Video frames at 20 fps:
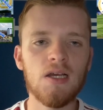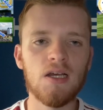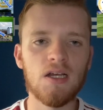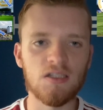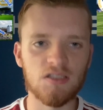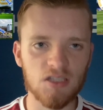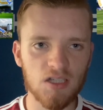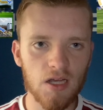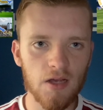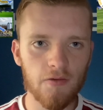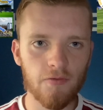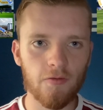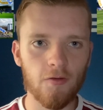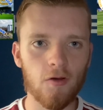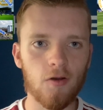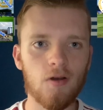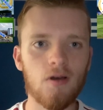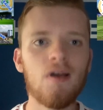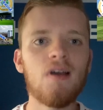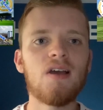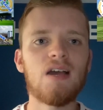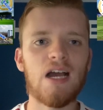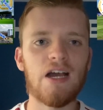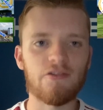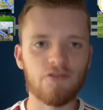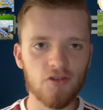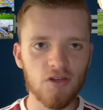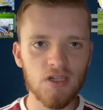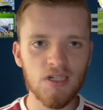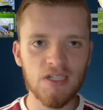Therefore, I
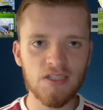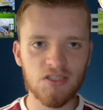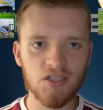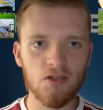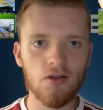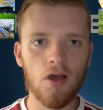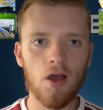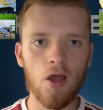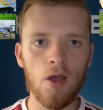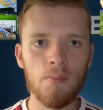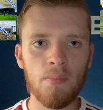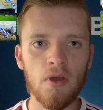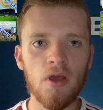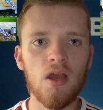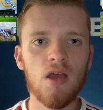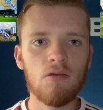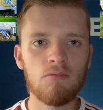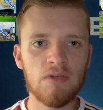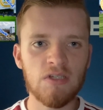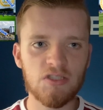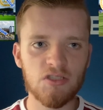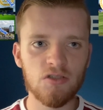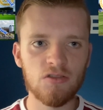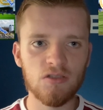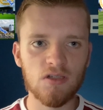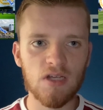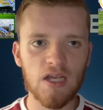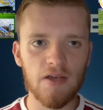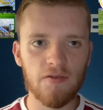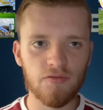really do hope we do
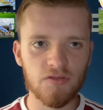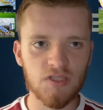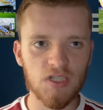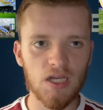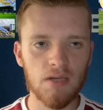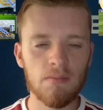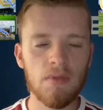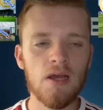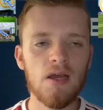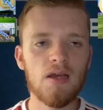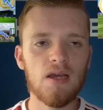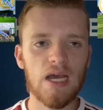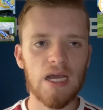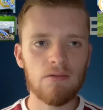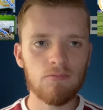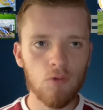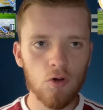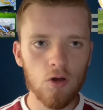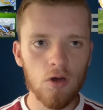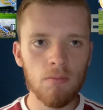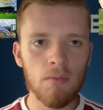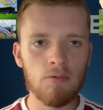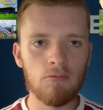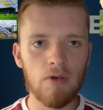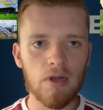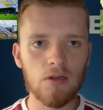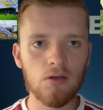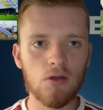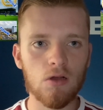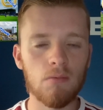give them a warm
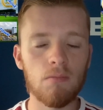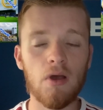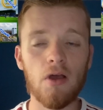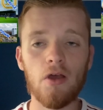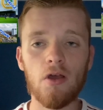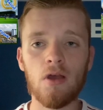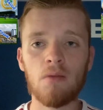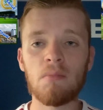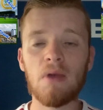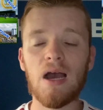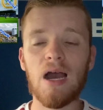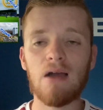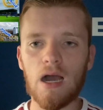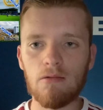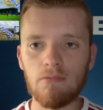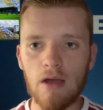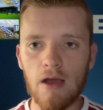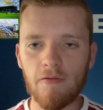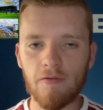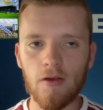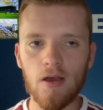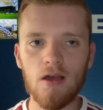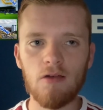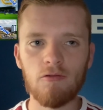welcome home. However,